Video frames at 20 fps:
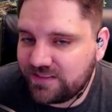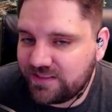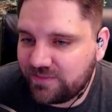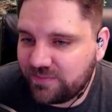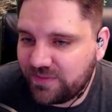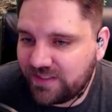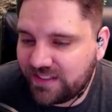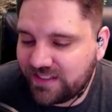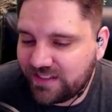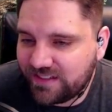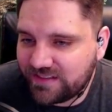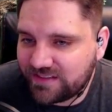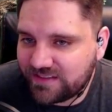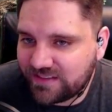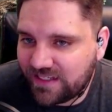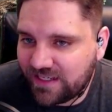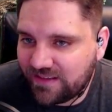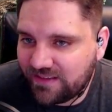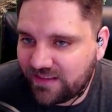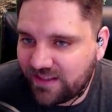is it
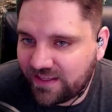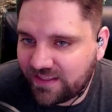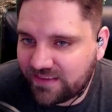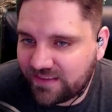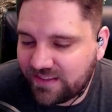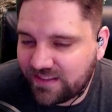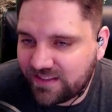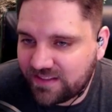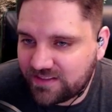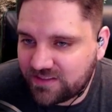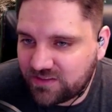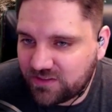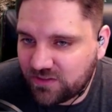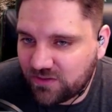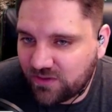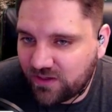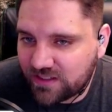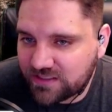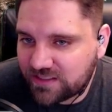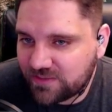because I like think it's
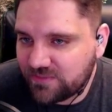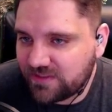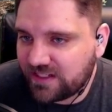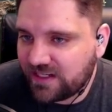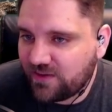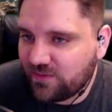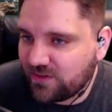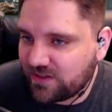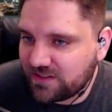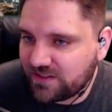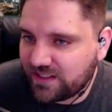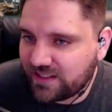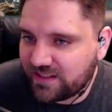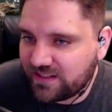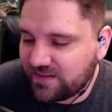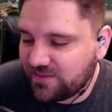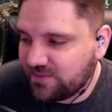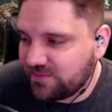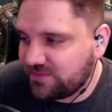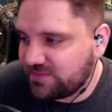so awesome that I want it?
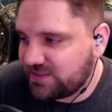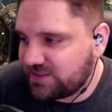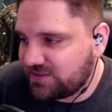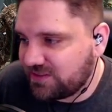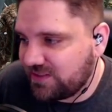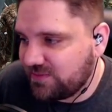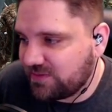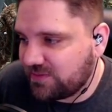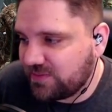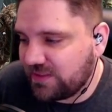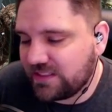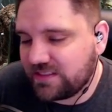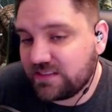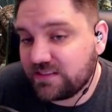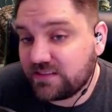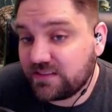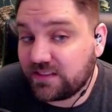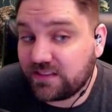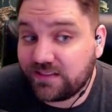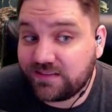Like, come stream with me. It's
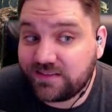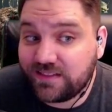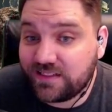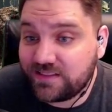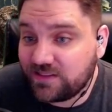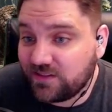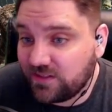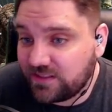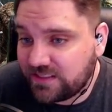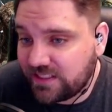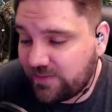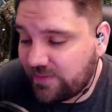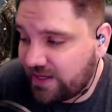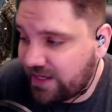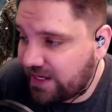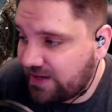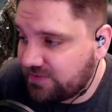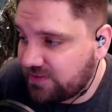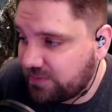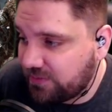just like because that's the only time
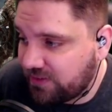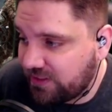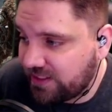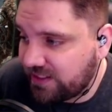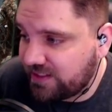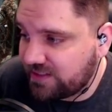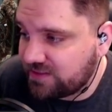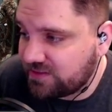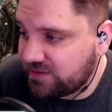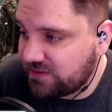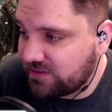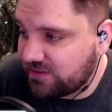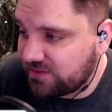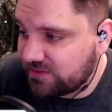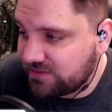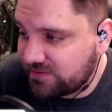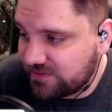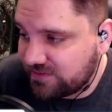I have to play it. So